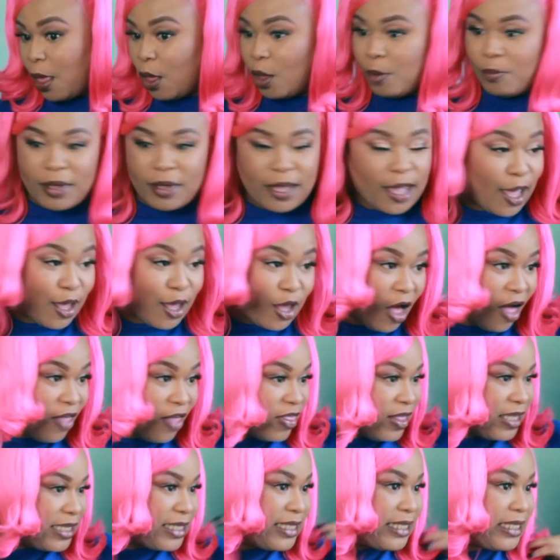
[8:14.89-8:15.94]
But yeah, y'all,
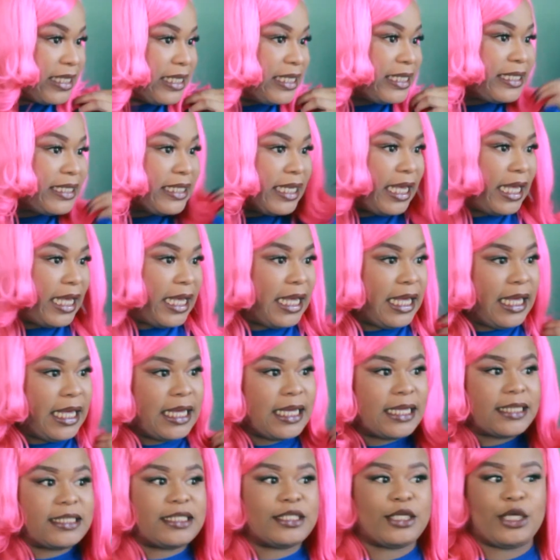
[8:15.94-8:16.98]
this is
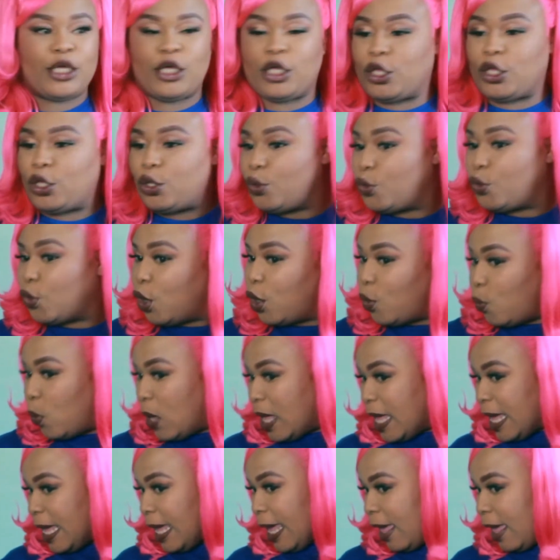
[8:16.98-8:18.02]
it. Cute. Oh
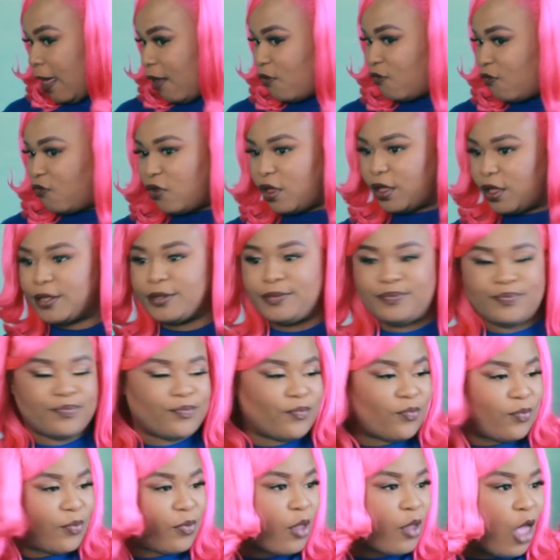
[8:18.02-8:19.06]
wait, y'all.
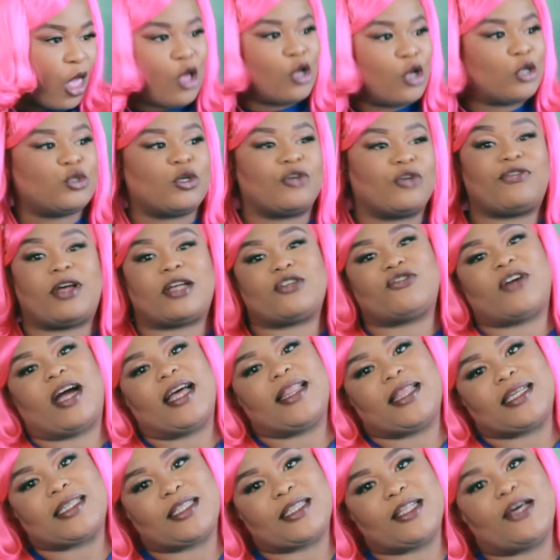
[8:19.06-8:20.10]
So if y'all try
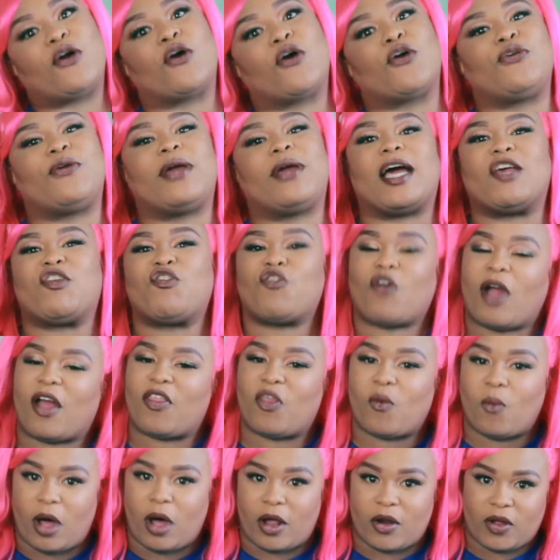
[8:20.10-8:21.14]
this look or you guys try the
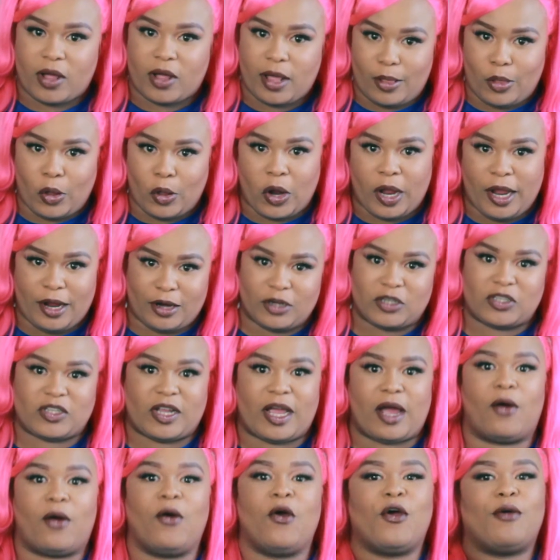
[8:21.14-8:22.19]
watercolor
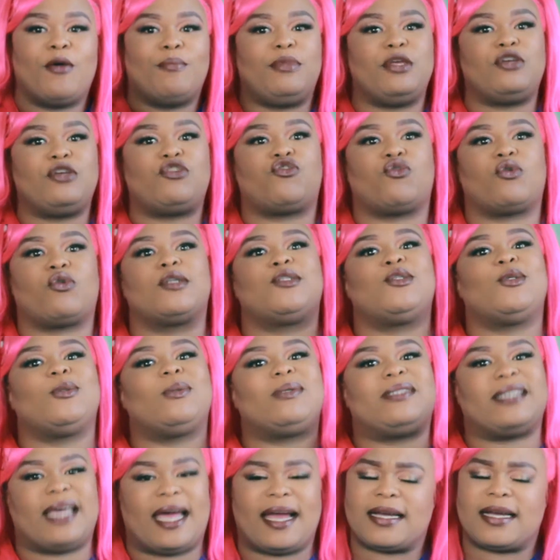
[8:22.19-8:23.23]
hairstyle, be sure to
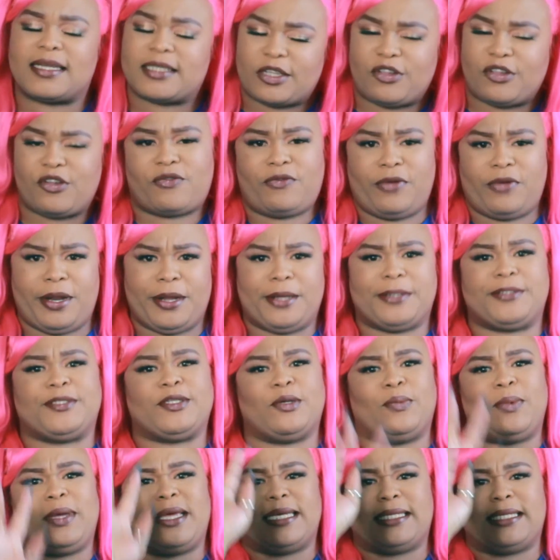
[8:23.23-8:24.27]
tag us in your videos so
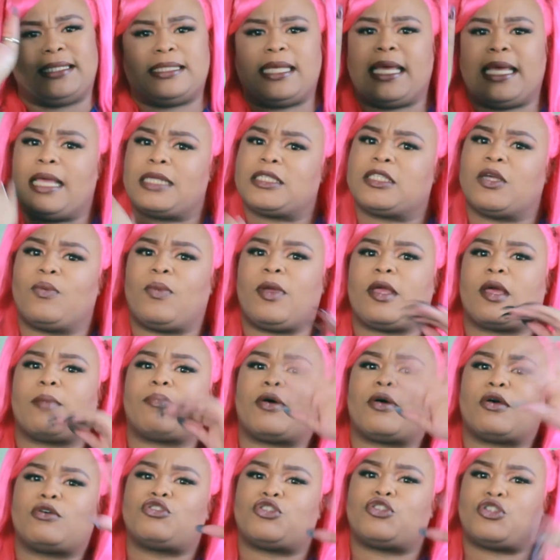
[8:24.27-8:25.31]
we can see, so we can
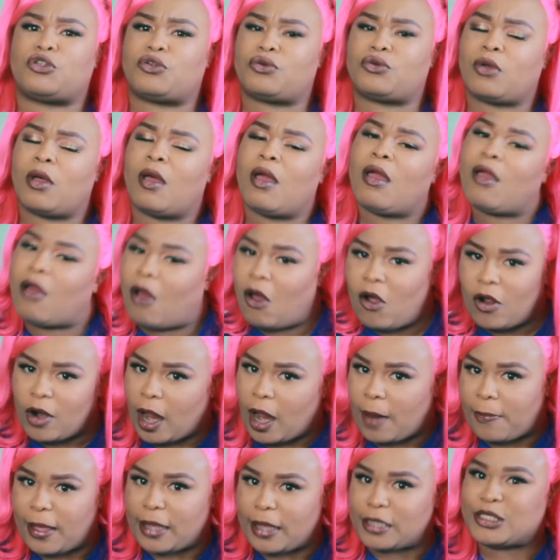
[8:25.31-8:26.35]
post you on
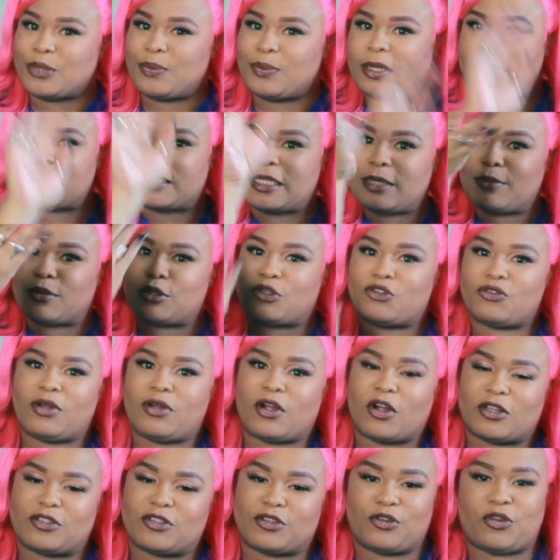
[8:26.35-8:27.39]
our page so we can see what you
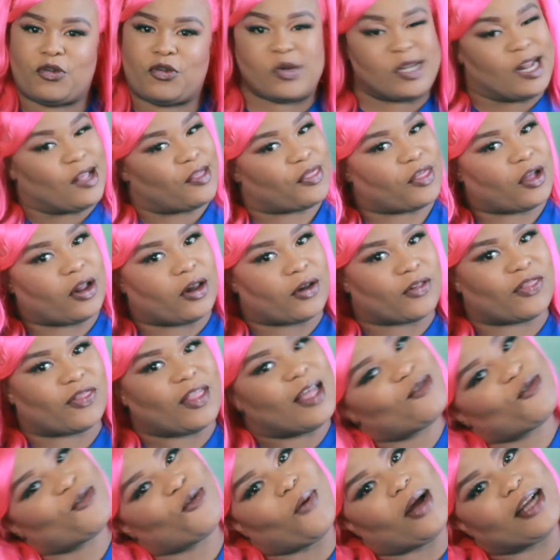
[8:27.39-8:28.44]
girls are doing out there.
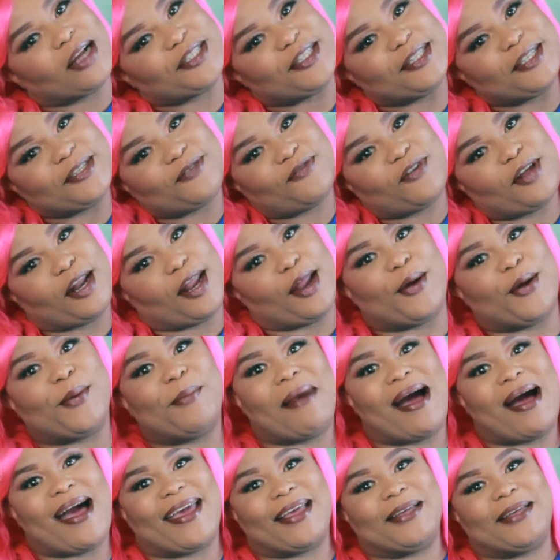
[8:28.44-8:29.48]
Thanks for watching this video.
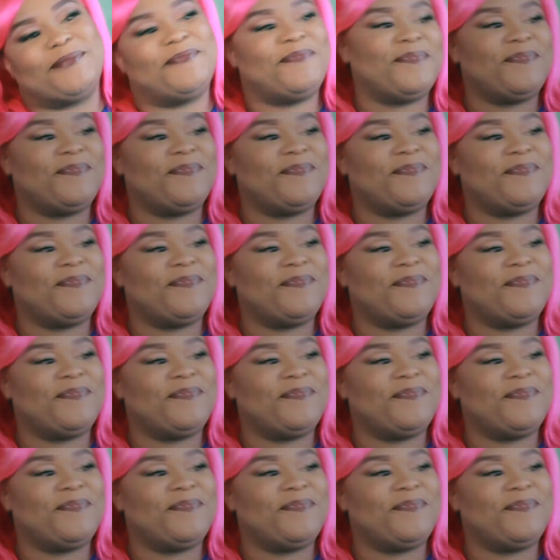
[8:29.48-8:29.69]
Bye.